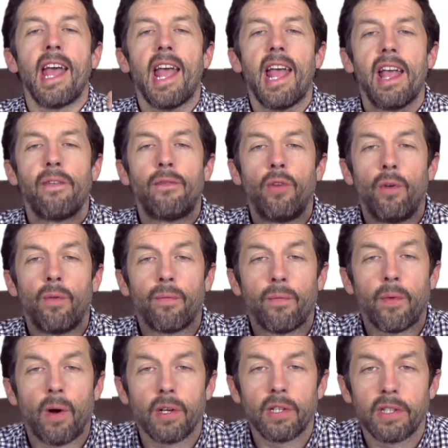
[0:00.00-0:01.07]
If you
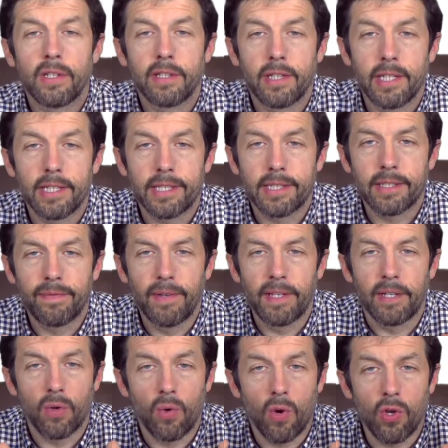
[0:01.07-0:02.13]
found this
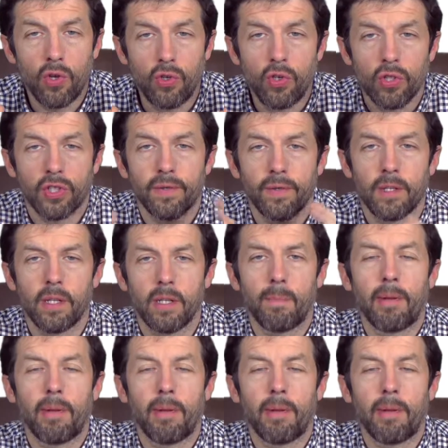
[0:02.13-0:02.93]
video useful,